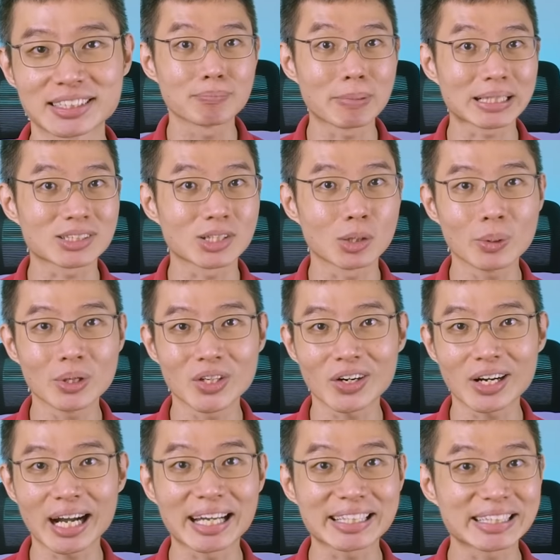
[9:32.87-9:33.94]
But
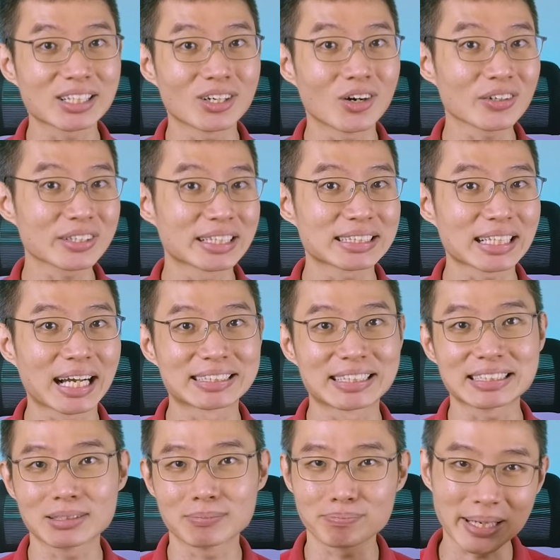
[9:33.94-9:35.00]
overall, I think all these are
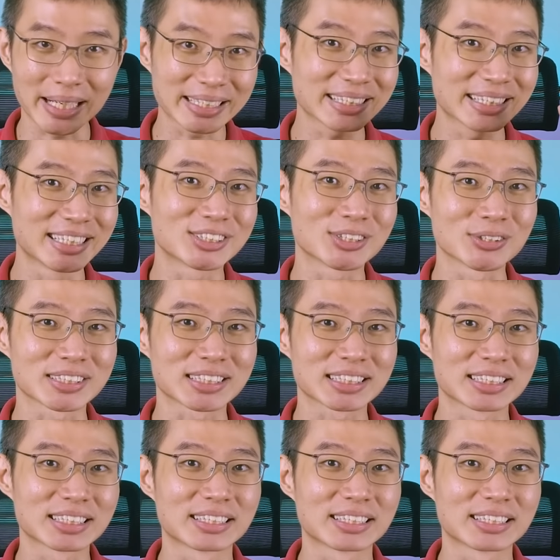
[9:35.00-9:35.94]
just minor issues.